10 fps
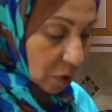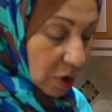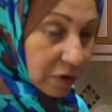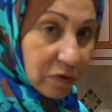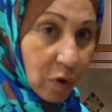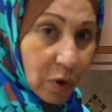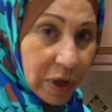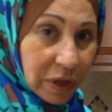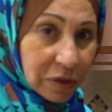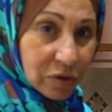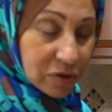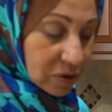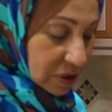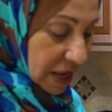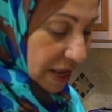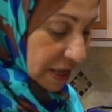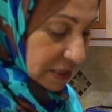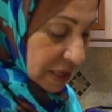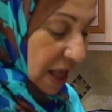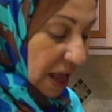olive oil to saute it,